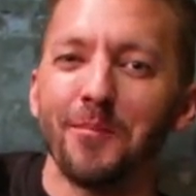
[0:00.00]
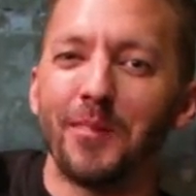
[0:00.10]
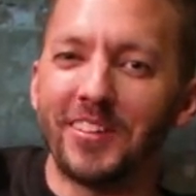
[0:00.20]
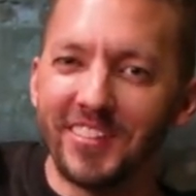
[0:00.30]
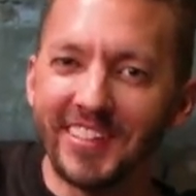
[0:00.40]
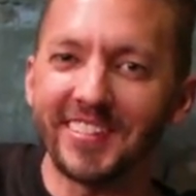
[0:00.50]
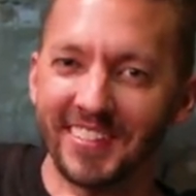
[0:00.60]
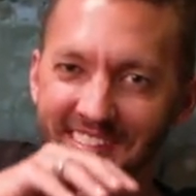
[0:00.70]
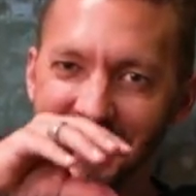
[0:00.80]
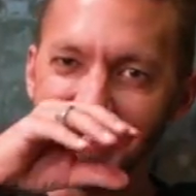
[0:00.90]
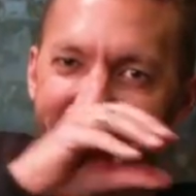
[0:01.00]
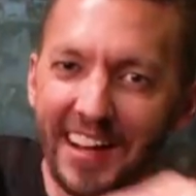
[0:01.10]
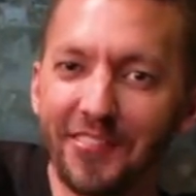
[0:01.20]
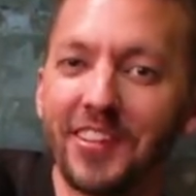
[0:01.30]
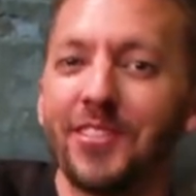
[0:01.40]
But Jesus, the
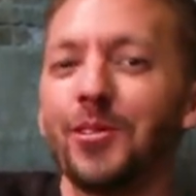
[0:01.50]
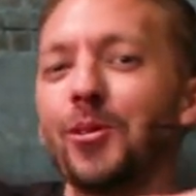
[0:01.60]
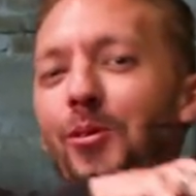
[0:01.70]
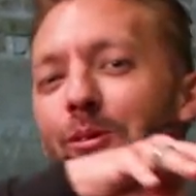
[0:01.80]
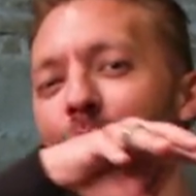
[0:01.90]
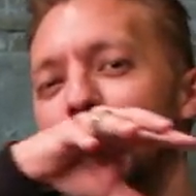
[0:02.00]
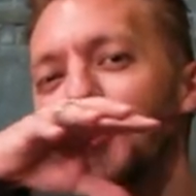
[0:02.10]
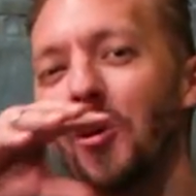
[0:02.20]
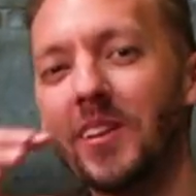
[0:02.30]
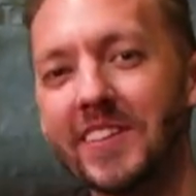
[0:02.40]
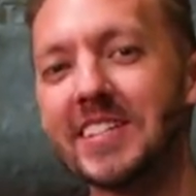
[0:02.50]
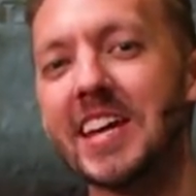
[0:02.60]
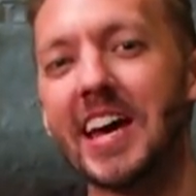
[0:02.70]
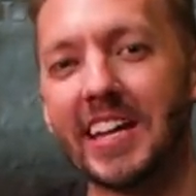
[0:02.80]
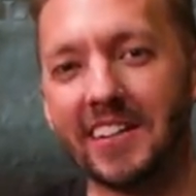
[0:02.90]
eleventh, who joined the
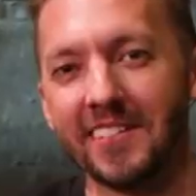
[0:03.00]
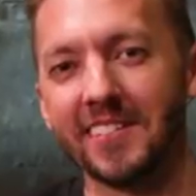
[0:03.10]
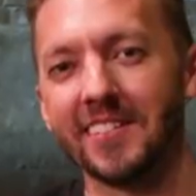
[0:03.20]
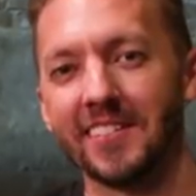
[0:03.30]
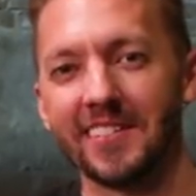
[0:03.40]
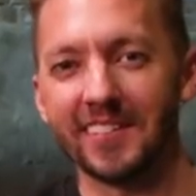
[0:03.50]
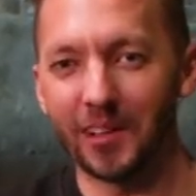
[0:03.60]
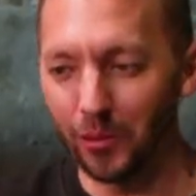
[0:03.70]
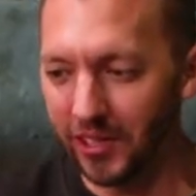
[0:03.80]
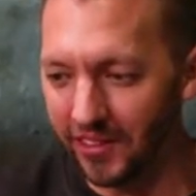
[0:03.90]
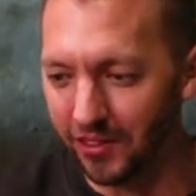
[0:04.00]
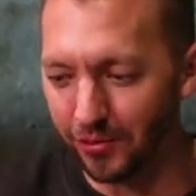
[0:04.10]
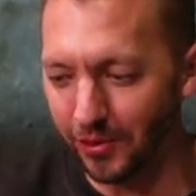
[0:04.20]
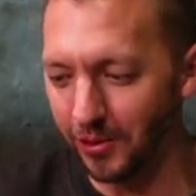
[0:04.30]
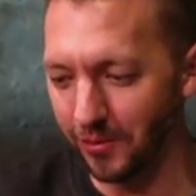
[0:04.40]
ten that were in
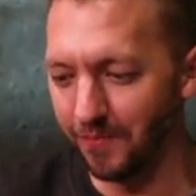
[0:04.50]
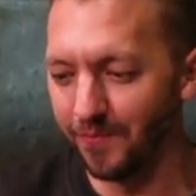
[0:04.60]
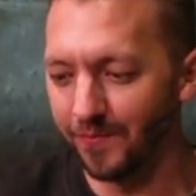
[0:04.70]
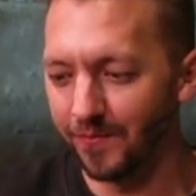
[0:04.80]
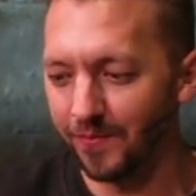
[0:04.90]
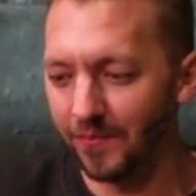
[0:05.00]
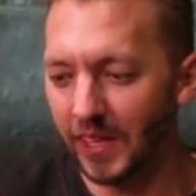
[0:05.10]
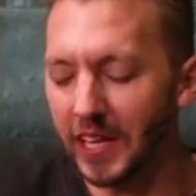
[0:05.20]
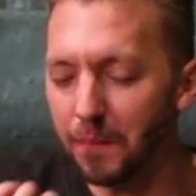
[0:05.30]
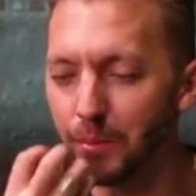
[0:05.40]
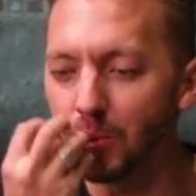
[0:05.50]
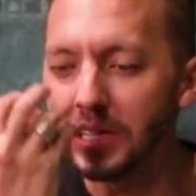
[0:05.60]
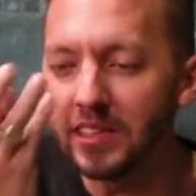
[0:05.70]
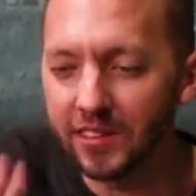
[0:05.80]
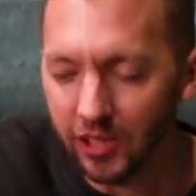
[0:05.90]
this room, he
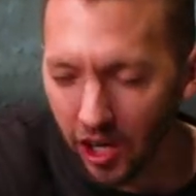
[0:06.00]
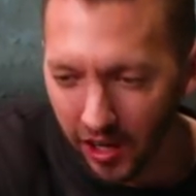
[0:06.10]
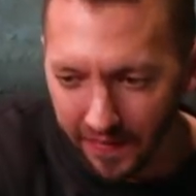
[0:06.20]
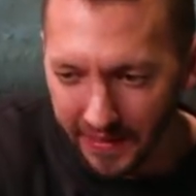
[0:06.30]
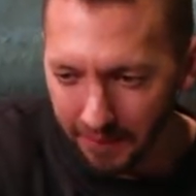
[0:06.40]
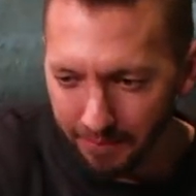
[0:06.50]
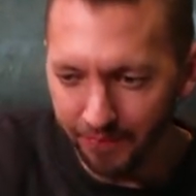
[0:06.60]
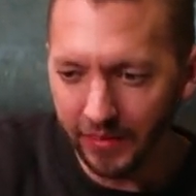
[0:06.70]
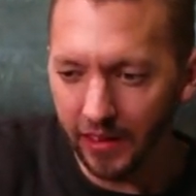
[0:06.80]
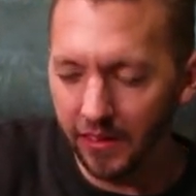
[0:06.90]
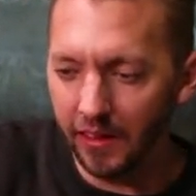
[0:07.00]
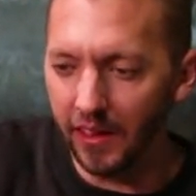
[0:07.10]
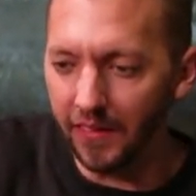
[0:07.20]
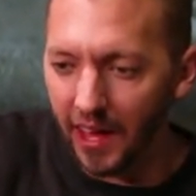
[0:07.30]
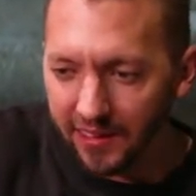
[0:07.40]
breathed on them.
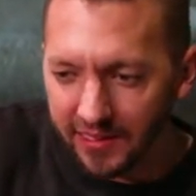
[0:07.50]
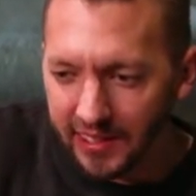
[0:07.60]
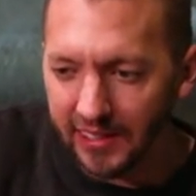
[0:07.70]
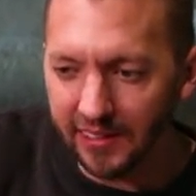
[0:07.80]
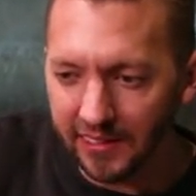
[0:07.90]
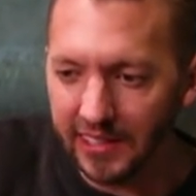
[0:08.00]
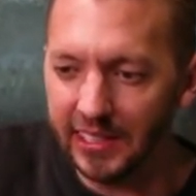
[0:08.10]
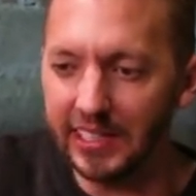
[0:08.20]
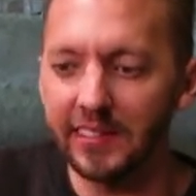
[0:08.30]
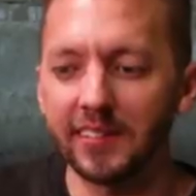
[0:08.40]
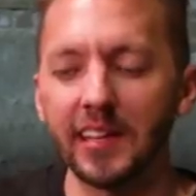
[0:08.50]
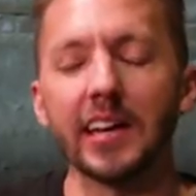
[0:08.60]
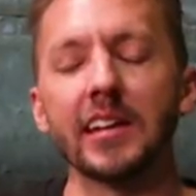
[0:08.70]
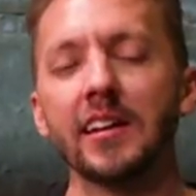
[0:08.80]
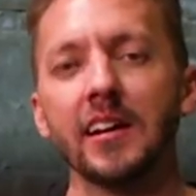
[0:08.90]
And as he did, he
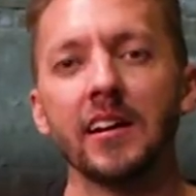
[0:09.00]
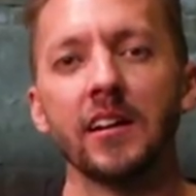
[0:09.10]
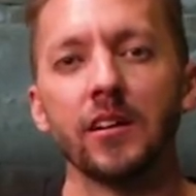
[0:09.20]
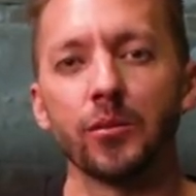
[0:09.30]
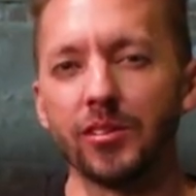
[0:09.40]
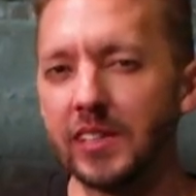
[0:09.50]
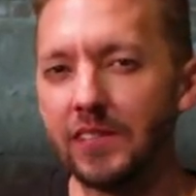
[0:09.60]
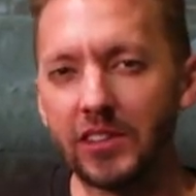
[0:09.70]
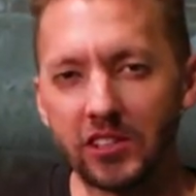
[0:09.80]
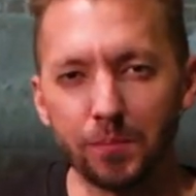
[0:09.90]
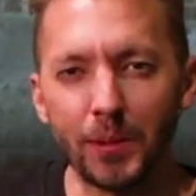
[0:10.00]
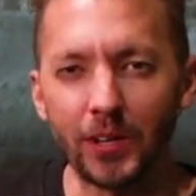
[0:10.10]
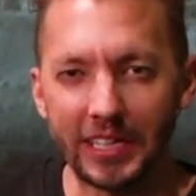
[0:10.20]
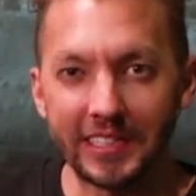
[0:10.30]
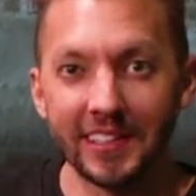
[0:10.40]
said, receive the
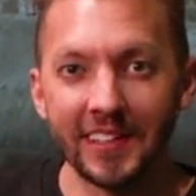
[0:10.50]
Spirit.